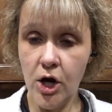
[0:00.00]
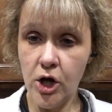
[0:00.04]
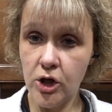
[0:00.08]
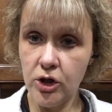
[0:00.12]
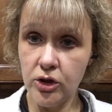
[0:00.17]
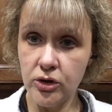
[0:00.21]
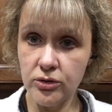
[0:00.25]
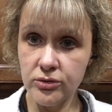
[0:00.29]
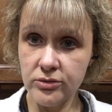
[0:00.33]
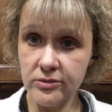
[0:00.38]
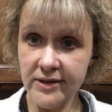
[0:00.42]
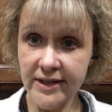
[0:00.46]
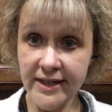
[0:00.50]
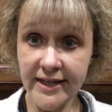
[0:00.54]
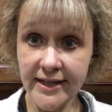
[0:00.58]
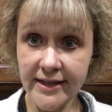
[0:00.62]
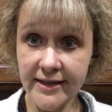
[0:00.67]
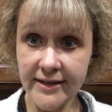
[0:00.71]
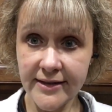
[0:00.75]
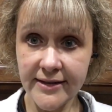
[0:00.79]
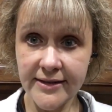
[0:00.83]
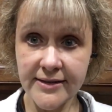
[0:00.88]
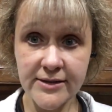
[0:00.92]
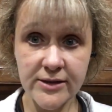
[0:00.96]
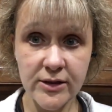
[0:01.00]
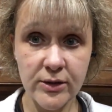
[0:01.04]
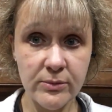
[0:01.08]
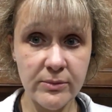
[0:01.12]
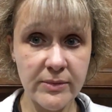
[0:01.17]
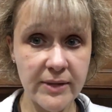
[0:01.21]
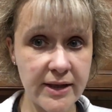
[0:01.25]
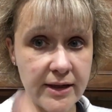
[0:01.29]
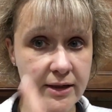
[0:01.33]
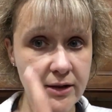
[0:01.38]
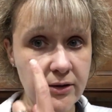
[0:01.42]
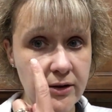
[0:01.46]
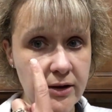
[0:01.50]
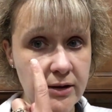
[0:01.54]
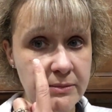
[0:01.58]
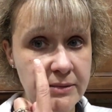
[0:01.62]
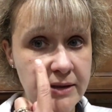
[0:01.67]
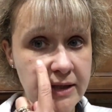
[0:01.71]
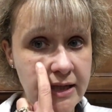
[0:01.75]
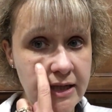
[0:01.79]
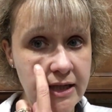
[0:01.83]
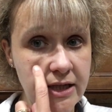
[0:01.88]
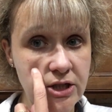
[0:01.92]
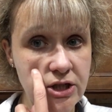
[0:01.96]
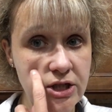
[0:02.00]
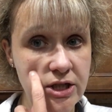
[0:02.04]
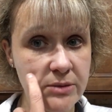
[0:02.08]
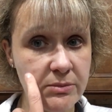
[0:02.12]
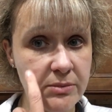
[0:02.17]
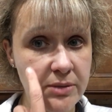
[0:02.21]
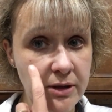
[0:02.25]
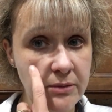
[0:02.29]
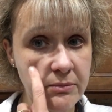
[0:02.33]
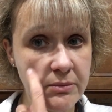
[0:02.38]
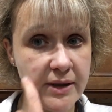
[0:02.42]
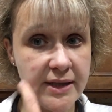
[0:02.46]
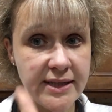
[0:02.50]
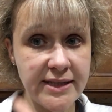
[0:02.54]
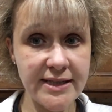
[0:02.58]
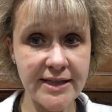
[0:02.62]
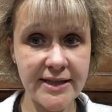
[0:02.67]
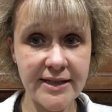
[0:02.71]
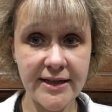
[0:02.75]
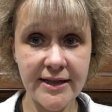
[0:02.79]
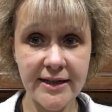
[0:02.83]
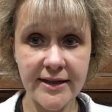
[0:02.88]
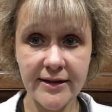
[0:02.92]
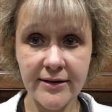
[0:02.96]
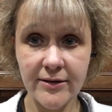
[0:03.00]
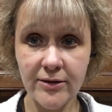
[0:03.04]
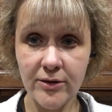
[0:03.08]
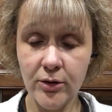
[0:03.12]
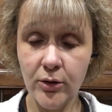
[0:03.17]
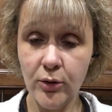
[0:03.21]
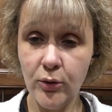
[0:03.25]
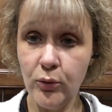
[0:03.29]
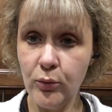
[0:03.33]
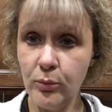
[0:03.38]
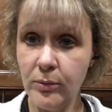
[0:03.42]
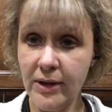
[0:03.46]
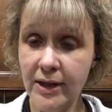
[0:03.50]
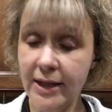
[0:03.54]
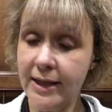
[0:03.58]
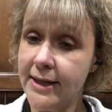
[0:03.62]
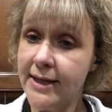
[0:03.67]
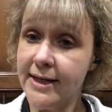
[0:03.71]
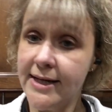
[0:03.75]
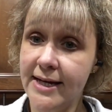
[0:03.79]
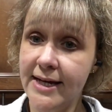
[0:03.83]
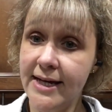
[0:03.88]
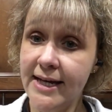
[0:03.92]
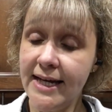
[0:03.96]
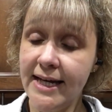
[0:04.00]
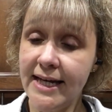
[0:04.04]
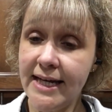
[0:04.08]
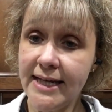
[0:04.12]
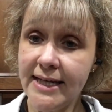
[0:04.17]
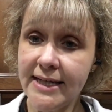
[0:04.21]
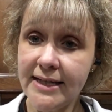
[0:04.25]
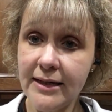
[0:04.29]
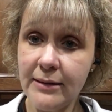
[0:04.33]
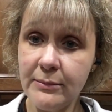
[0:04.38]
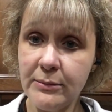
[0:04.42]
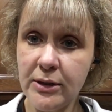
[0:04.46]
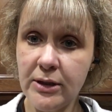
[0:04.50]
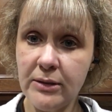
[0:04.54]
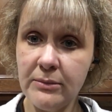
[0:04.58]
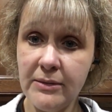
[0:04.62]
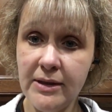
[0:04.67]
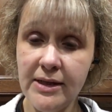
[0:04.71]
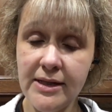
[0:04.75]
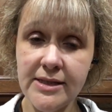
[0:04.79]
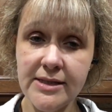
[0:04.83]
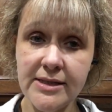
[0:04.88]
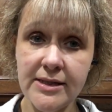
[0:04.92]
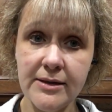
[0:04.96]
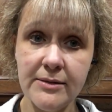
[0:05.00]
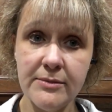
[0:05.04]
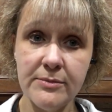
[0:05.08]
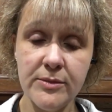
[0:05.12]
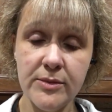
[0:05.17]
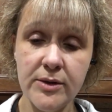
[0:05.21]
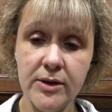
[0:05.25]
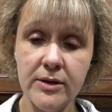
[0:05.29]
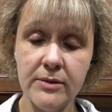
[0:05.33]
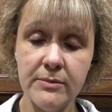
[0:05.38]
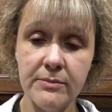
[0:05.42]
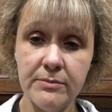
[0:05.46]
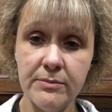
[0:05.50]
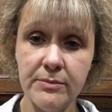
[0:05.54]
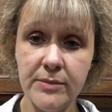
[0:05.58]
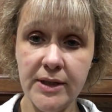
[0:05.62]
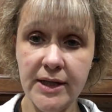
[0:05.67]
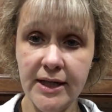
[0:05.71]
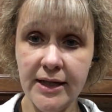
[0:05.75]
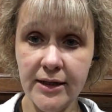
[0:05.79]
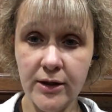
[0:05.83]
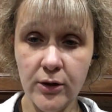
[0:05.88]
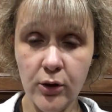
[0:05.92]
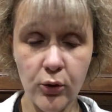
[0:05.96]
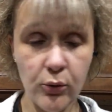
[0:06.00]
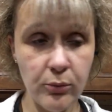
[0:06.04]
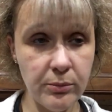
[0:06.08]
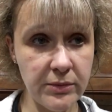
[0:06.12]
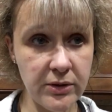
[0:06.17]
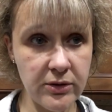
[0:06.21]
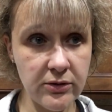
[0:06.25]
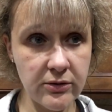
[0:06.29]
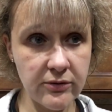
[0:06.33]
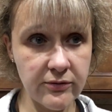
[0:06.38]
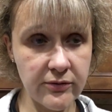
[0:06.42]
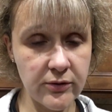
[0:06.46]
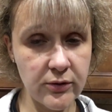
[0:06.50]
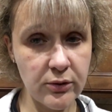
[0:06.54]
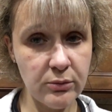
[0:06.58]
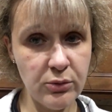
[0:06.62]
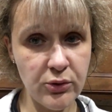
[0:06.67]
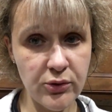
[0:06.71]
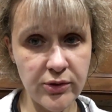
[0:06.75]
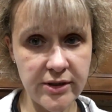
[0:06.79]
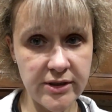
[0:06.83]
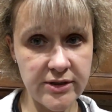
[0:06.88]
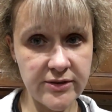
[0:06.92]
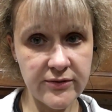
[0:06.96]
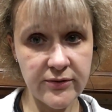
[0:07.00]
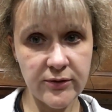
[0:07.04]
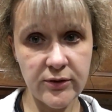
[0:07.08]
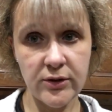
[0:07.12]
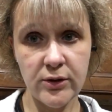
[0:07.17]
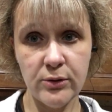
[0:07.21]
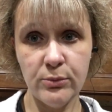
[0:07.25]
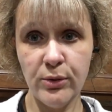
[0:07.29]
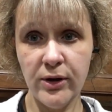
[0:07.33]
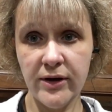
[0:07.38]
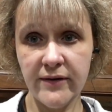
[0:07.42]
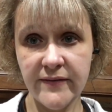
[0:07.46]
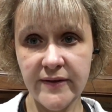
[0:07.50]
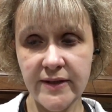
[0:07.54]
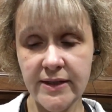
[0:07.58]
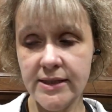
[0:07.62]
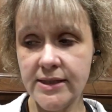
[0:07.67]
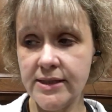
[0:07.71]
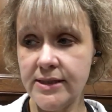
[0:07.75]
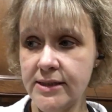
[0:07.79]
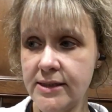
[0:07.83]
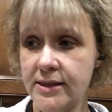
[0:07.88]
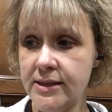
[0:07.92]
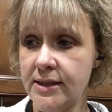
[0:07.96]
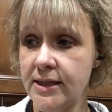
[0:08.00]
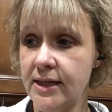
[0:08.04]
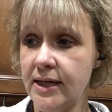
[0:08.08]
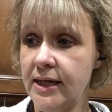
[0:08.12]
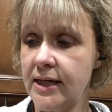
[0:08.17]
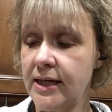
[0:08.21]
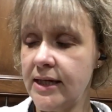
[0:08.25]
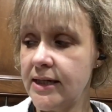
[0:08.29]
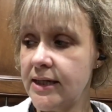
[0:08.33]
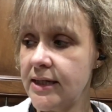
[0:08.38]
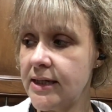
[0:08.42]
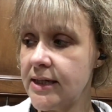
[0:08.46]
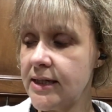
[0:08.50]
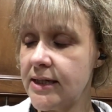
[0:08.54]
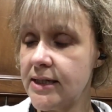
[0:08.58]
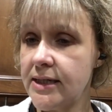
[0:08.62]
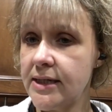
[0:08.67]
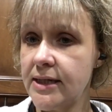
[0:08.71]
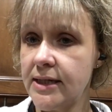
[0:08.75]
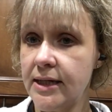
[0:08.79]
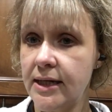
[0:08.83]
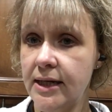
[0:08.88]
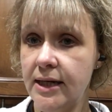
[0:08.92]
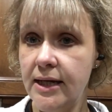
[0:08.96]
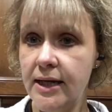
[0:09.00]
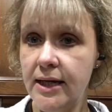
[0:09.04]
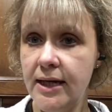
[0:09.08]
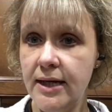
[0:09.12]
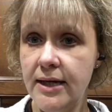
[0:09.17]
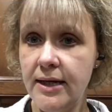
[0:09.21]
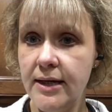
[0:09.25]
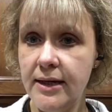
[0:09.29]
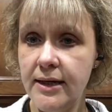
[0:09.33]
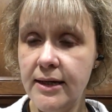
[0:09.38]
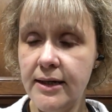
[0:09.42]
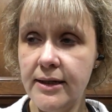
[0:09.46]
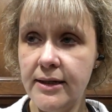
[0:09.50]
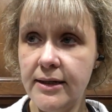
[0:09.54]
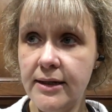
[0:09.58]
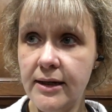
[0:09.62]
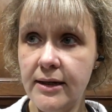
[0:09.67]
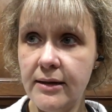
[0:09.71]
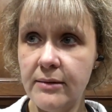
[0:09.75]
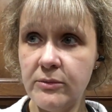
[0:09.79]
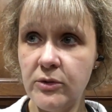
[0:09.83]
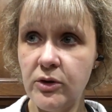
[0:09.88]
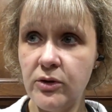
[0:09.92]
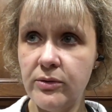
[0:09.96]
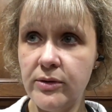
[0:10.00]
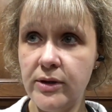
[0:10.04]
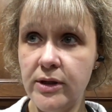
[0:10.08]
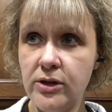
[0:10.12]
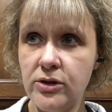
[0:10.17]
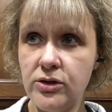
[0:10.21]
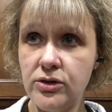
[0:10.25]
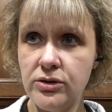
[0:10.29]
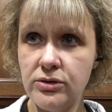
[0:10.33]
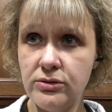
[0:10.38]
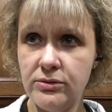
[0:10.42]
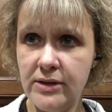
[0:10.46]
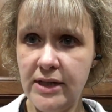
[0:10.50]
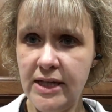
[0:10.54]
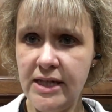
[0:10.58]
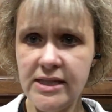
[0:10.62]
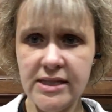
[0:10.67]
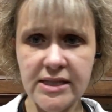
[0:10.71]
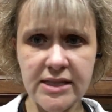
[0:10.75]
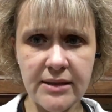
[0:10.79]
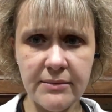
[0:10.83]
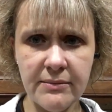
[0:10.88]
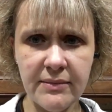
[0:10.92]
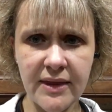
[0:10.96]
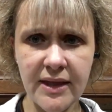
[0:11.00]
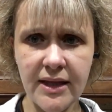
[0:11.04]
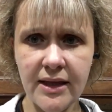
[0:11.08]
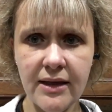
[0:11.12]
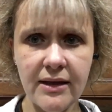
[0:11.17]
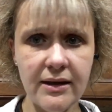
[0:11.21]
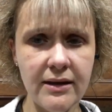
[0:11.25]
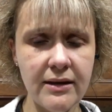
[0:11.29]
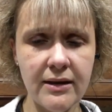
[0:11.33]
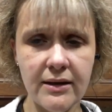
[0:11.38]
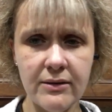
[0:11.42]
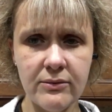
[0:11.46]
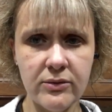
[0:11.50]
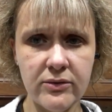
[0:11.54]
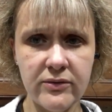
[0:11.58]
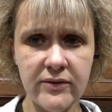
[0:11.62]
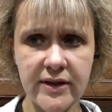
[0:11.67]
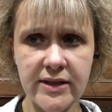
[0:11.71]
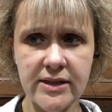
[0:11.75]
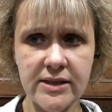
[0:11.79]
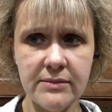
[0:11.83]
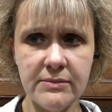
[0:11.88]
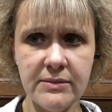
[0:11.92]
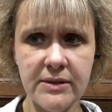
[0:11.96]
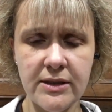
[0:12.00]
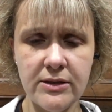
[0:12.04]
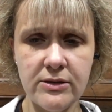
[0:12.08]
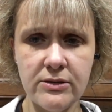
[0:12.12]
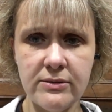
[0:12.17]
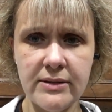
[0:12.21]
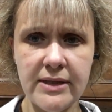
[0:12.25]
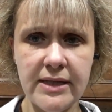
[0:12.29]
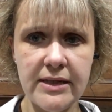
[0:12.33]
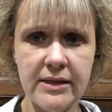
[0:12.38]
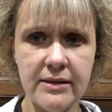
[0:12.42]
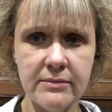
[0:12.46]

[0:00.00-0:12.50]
Alrighty guys, so my incredibly itchy bug bite and I are home and I'm gonna make some banana oat milk for the boys for their breakfast and I am going to eat something. I will find something to eat.